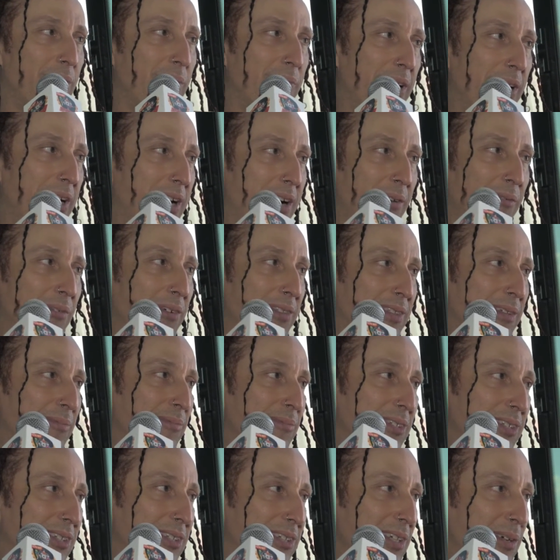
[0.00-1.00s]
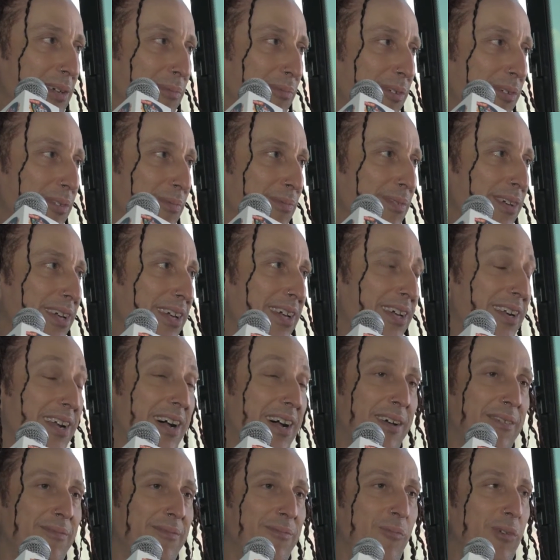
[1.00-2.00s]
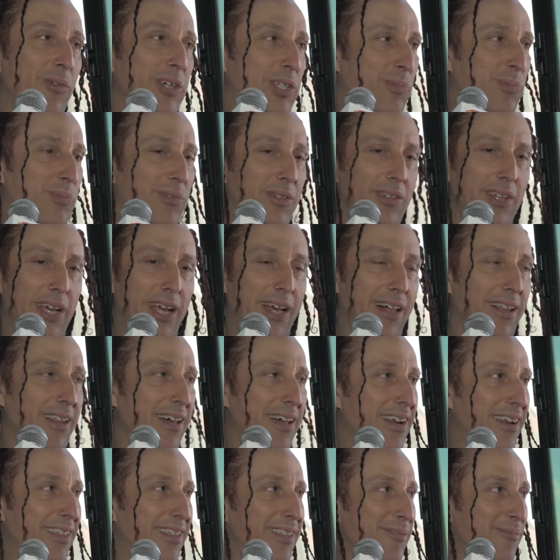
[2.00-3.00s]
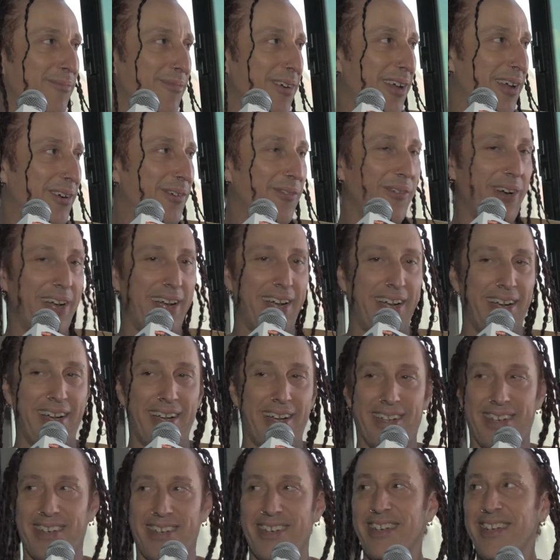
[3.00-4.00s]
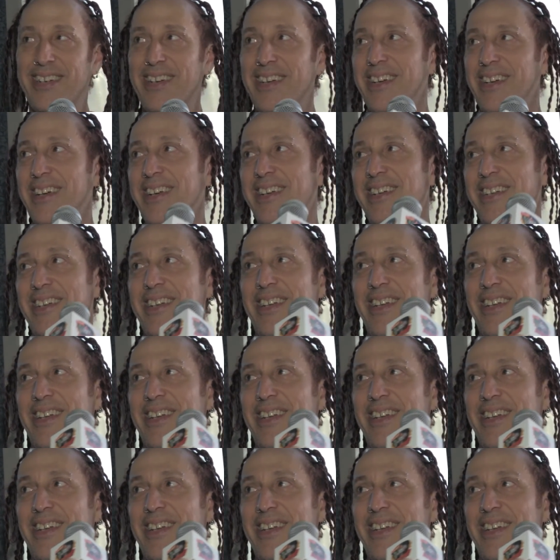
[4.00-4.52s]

I mean, I want them to sleep with me, and I whisper the hell out of them right away. Yeah, and yeah.